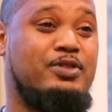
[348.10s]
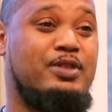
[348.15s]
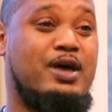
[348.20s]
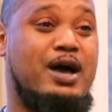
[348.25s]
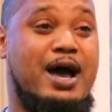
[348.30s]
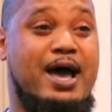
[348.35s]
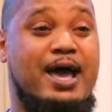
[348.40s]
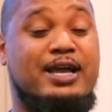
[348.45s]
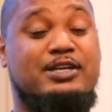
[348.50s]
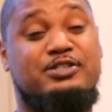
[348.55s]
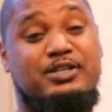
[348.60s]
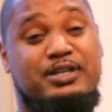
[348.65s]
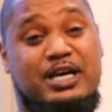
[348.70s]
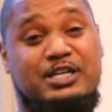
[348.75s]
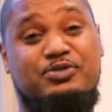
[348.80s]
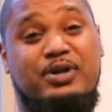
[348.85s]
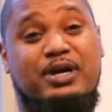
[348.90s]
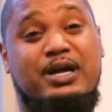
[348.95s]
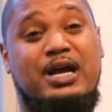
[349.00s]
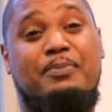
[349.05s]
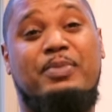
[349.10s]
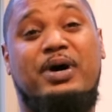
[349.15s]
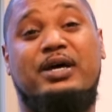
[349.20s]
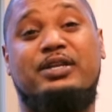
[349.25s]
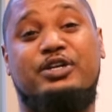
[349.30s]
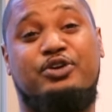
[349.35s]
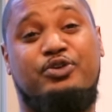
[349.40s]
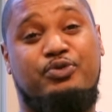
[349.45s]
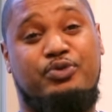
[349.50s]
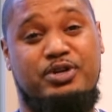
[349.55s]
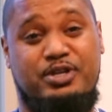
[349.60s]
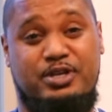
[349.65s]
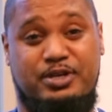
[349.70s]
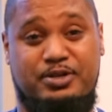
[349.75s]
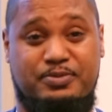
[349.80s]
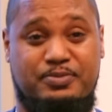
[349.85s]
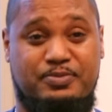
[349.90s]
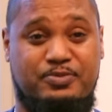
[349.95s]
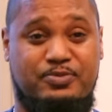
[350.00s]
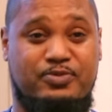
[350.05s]
I actually, that's what I got my degree
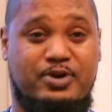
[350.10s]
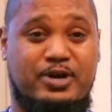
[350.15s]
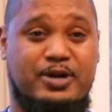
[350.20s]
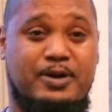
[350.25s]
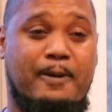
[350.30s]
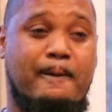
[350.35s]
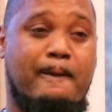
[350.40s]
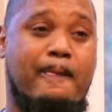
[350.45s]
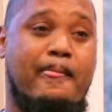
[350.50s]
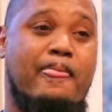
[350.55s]
in, right?